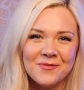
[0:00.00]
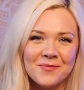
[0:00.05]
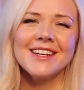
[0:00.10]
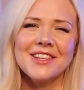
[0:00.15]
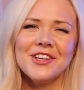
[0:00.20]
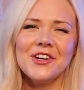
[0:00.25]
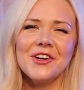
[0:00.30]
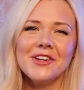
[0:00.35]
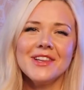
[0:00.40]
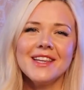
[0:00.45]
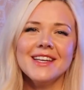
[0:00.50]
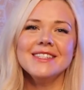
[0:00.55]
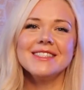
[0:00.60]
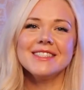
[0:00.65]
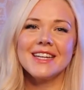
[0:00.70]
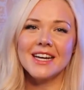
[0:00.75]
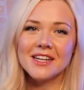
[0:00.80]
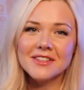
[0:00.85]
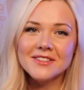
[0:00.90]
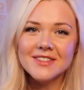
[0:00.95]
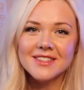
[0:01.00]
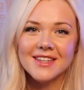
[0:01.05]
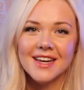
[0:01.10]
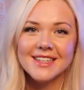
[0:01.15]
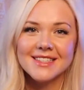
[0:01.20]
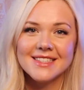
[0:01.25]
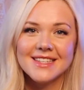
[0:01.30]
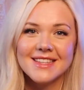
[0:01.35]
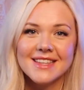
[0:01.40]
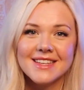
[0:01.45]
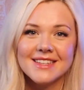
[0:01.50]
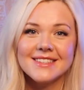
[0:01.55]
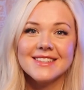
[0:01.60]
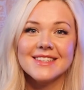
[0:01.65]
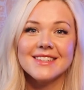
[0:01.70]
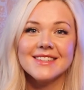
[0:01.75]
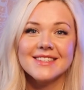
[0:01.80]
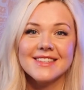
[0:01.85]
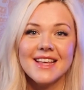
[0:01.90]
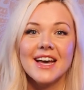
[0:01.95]
Now the only downside to this
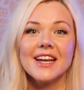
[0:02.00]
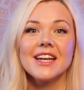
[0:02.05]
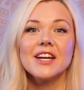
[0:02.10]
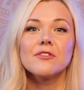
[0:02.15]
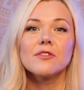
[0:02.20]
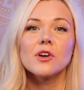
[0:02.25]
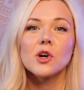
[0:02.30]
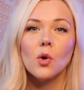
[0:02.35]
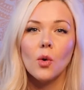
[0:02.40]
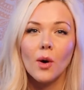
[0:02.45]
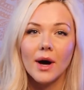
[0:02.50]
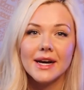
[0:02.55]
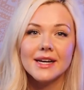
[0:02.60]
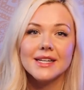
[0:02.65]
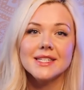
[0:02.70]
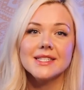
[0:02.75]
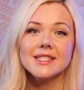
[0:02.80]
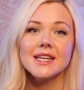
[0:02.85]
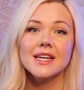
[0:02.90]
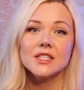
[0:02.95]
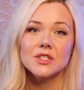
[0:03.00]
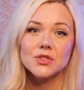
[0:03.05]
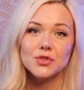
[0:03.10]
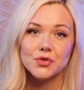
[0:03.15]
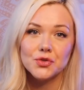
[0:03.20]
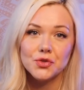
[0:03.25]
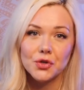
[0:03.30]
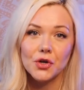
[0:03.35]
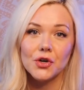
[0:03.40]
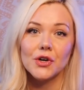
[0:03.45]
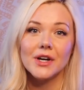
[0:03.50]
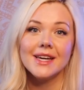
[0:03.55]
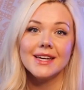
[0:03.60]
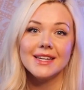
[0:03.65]
is that it requires a strong